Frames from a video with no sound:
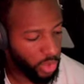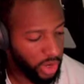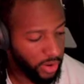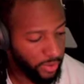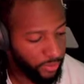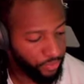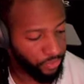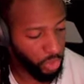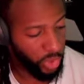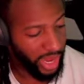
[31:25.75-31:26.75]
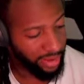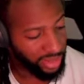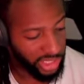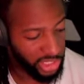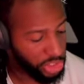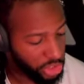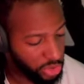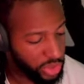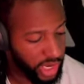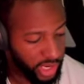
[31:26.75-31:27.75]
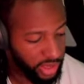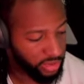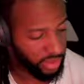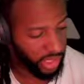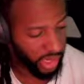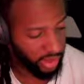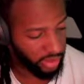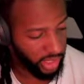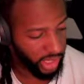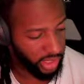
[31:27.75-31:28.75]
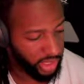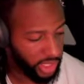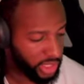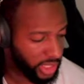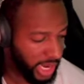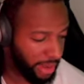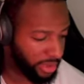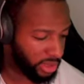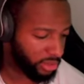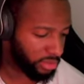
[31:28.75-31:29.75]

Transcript: Um, we haven't seen Shuhei yet and his captain.